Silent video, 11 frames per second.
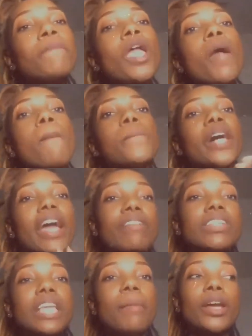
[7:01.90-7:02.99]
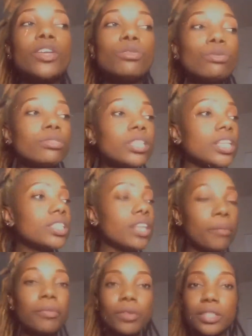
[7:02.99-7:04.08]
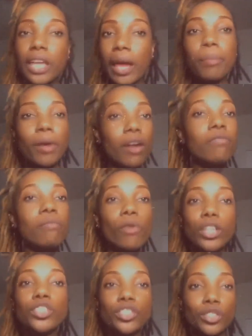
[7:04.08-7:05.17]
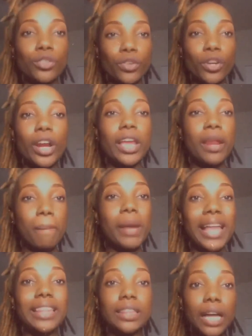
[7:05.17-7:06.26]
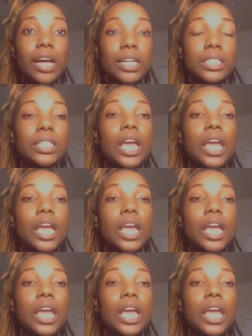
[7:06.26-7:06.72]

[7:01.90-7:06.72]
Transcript: But every time I use some type of moisture in my locks,